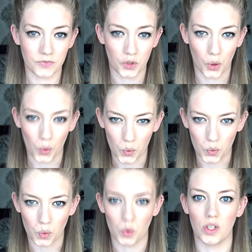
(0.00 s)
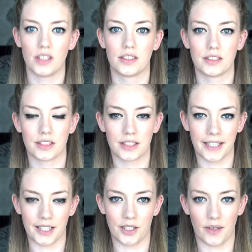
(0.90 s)
cool,
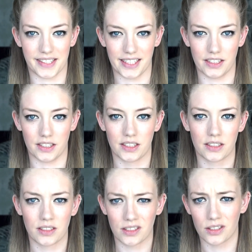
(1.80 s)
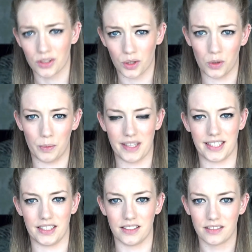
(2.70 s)
not as in cool but as
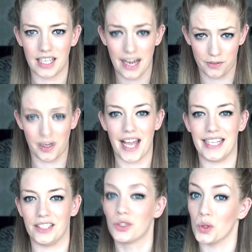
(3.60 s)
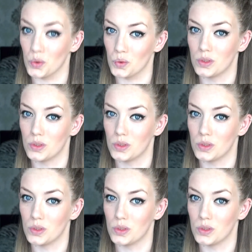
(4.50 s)
in level-headed cool